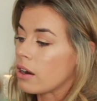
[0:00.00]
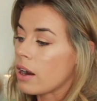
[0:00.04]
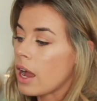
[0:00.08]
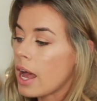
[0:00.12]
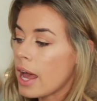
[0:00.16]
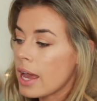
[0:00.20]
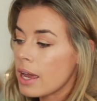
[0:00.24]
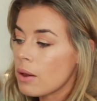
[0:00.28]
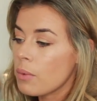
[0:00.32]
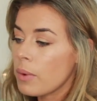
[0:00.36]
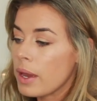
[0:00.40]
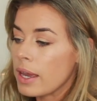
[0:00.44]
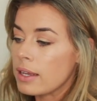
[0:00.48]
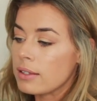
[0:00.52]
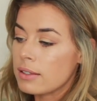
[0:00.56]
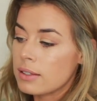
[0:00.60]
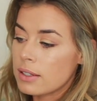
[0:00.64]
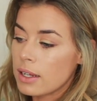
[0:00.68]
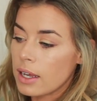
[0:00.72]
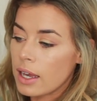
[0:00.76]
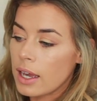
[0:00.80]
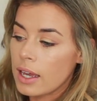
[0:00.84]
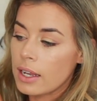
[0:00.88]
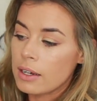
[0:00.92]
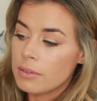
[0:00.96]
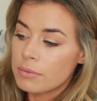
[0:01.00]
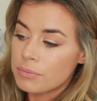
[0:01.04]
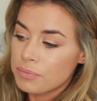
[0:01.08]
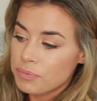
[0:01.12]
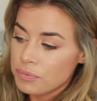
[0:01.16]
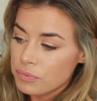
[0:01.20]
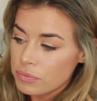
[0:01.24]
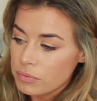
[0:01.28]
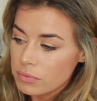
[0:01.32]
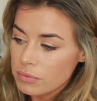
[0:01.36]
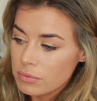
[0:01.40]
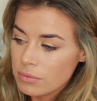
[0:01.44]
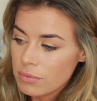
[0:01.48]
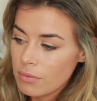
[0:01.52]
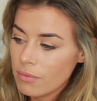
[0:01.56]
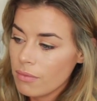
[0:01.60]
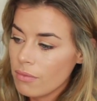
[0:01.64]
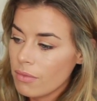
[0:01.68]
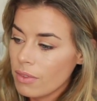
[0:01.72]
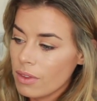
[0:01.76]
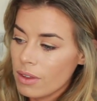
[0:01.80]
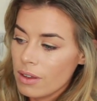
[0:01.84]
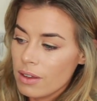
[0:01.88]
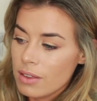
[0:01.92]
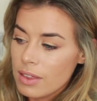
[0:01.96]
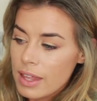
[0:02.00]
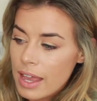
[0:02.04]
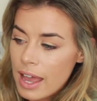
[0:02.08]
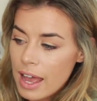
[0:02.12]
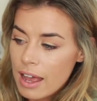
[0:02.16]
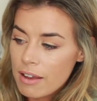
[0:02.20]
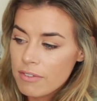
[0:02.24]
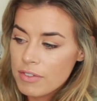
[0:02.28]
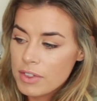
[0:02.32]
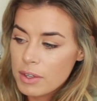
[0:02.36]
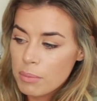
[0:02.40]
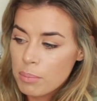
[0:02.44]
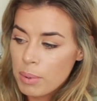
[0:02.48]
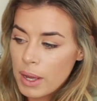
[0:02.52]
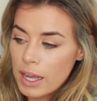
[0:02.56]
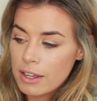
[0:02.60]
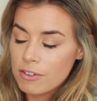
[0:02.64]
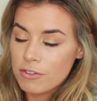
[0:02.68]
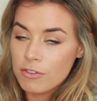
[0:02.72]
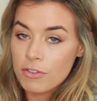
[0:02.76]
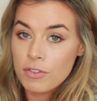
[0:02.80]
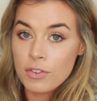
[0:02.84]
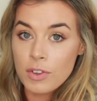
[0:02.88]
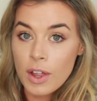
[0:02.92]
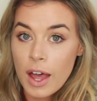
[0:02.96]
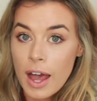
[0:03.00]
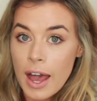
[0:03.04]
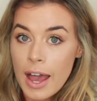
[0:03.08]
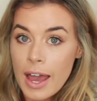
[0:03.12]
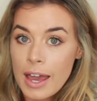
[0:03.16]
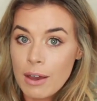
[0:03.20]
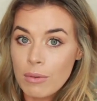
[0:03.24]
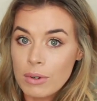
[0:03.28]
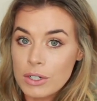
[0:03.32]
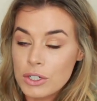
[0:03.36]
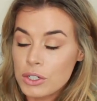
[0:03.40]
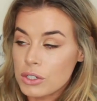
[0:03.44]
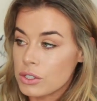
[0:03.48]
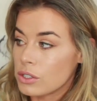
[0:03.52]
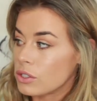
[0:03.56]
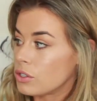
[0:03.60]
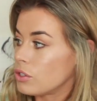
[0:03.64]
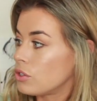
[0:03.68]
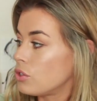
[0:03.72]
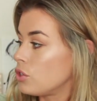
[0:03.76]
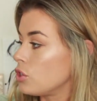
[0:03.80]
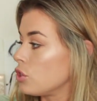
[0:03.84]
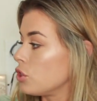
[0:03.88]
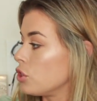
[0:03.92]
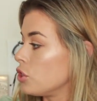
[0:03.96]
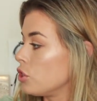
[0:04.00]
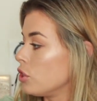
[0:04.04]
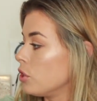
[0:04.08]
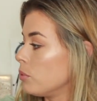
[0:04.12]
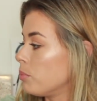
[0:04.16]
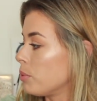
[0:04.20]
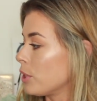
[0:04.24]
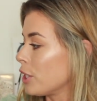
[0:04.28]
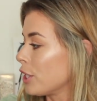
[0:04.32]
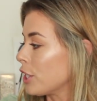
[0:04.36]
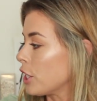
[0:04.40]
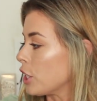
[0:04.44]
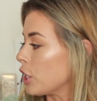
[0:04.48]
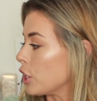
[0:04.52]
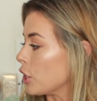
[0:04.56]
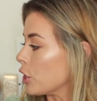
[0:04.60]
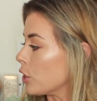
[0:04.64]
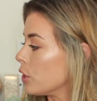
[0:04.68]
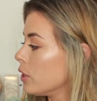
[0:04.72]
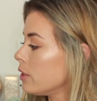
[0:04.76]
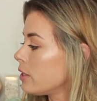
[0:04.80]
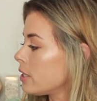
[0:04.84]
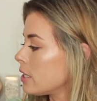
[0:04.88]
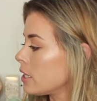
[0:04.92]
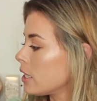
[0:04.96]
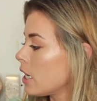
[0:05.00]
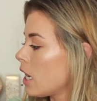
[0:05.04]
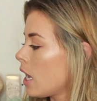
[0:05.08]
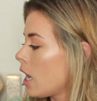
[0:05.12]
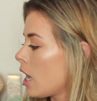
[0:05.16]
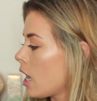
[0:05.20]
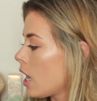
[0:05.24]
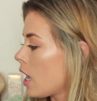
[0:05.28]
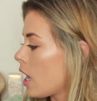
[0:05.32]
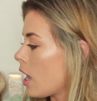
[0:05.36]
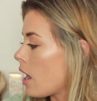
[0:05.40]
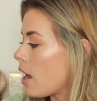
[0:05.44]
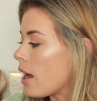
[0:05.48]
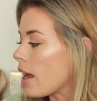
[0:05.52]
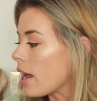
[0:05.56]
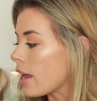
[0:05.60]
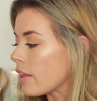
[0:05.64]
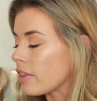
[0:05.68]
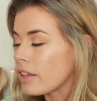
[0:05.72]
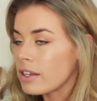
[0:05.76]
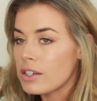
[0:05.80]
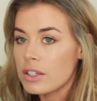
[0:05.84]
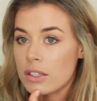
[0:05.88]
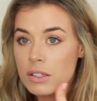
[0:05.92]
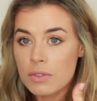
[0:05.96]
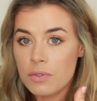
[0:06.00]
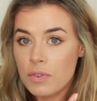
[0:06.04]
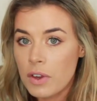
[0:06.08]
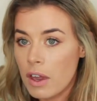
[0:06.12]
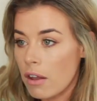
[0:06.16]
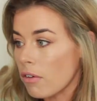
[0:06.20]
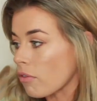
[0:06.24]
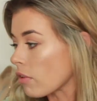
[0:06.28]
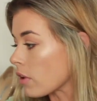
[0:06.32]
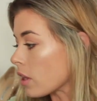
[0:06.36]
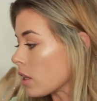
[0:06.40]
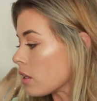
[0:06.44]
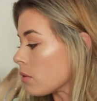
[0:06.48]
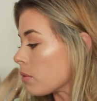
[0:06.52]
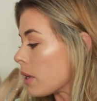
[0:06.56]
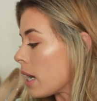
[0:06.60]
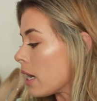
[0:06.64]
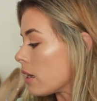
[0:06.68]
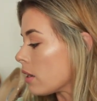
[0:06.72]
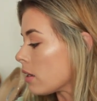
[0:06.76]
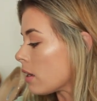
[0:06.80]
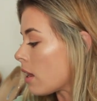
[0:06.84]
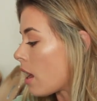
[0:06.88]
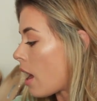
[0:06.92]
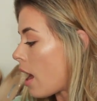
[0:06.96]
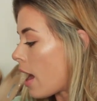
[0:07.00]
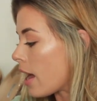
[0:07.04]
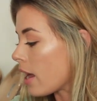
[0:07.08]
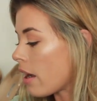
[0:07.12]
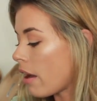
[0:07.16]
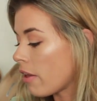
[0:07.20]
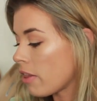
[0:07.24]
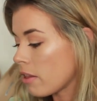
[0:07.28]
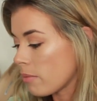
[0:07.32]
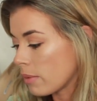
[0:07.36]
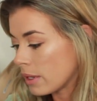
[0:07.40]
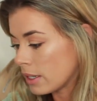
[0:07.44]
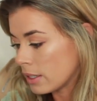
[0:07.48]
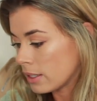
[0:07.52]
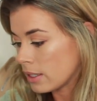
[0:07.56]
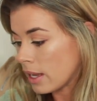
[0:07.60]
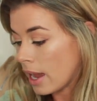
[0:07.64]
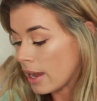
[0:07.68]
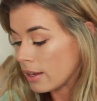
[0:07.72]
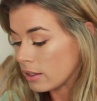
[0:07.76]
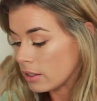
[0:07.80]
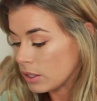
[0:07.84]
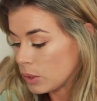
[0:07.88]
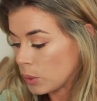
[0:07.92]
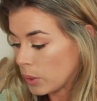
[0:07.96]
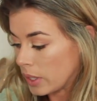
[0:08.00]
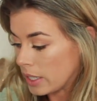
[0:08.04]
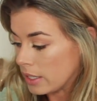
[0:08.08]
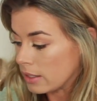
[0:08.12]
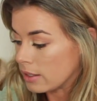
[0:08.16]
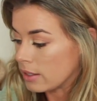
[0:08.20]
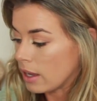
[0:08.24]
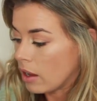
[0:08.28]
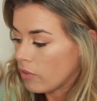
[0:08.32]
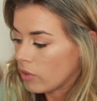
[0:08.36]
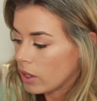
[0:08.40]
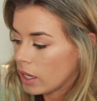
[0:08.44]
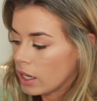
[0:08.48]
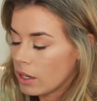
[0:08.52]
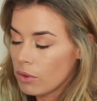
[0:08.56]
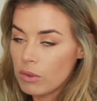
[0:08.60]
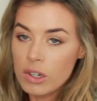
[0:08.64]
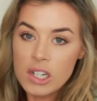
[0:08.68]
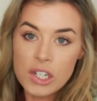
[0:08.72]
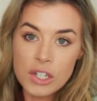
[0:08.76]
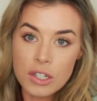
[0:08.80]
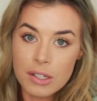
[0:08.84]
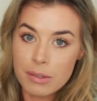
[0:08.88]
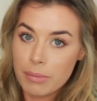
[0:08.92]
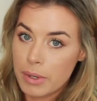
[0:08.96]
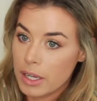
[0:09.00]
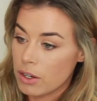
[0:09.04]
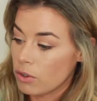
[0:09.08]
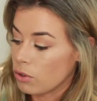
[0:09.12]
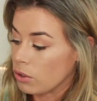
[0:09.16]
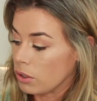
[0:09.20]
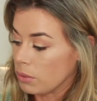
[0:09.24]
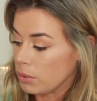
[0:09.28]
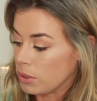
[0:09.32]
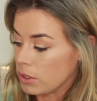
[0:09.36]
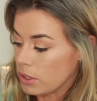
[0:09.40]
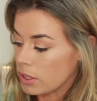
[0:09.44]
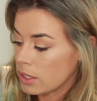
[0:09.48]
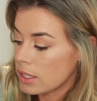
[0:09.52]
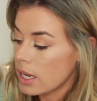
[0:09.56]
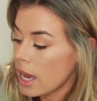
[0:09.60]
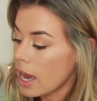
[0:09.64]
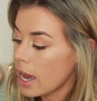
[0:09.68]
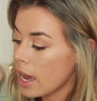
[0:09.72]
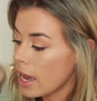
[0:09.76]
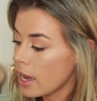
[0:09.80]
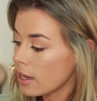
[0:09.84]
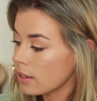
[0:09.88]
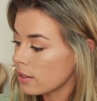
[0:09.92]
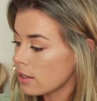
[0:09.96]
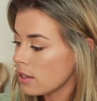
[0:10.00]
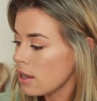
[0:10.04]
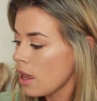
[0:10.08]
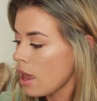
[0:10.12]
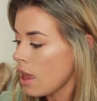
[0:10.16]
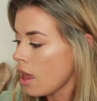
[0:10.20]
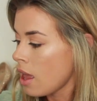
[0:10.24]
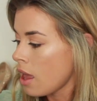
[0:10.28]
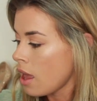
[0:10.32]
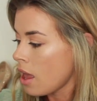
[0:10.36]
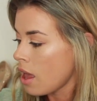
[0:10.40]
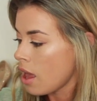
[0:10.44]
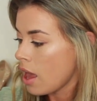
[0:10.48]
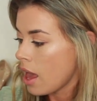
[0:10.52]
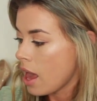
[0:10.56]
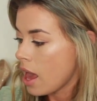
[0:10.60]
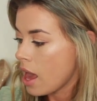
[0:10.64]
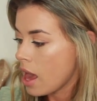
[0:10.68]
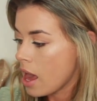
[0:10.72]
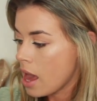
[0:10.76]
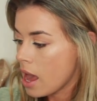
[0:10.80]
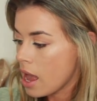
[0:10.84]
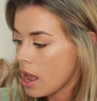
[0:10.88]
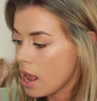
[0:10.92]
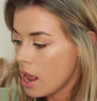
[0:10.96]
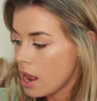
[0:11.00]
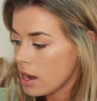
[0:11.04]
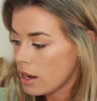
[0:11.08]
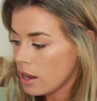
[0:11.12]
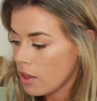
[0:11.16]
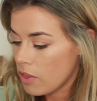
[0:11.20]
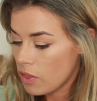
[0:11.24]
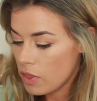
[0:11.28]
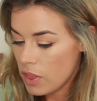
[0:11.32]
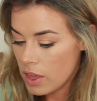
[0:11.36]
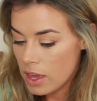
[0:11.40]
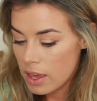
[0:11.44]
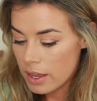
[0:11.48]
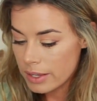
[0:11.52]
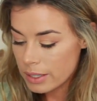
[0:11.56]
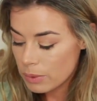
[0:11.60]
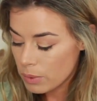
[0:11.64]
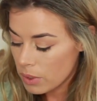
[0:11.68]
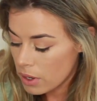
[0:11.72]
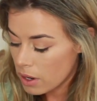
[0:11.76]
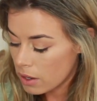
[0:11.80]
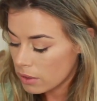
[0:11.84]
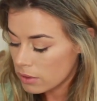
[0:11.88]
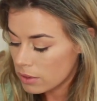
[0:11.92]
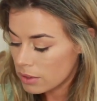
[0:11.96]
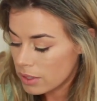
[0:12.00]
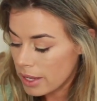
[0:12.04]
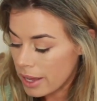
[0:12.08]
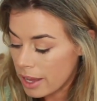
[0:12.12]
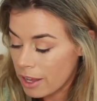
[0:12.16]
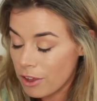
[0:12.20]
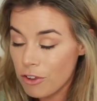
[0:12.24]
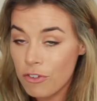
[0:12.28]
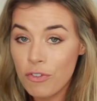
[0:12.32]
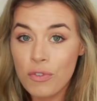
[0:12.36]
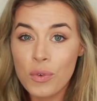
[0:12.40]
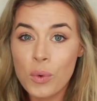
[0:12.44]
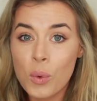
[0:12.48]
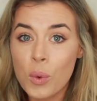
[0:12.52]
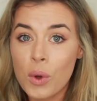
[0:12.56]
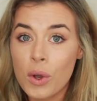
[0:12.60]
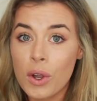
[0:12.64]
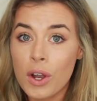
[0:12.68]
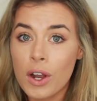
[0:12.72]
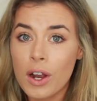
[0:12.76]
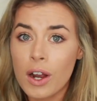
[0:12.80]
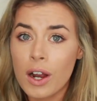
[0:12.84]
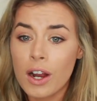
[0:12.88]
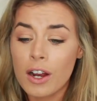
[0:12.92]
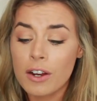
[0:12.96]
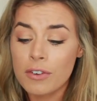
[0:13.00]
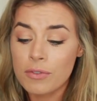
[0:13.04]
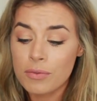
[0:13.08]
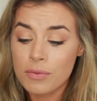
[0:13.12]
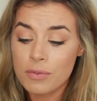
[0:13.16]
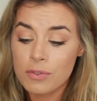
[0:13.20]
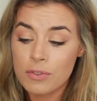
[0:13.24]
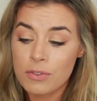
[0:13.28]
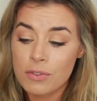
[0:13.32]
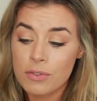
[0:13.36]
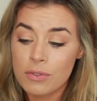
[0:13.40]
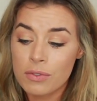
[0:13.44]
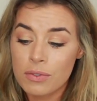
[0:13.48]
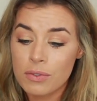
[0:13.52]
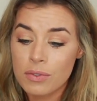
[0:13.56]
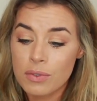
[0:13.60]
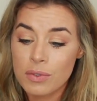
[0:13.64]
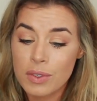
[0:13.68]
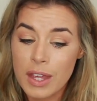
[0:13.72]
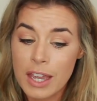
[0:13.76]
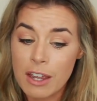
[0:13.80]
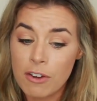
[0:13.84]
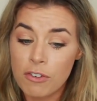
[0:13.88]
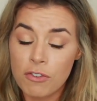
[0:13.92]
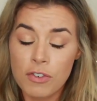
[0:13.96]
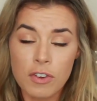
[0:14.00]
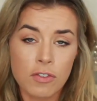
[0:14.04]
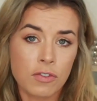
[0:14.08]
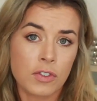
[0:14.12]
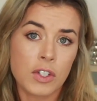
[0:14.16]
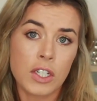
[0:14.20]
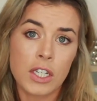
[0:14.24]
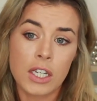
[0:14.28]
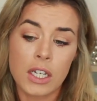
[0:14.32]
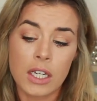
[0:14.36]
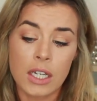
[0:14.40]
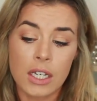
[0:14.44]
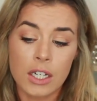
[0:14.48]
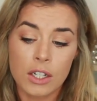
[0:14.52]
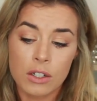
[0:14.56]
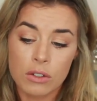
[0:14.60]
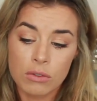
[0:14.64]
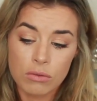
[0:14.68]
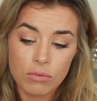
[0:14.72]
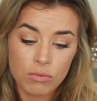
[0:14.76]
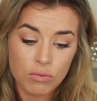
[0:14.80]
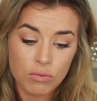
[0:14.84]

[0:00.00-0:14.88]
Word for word: They're high-waisted. They have the button fly, which is super cute. And they just fit really well. I got them on a size 27, which is my normal size. And these were on sale for like $50.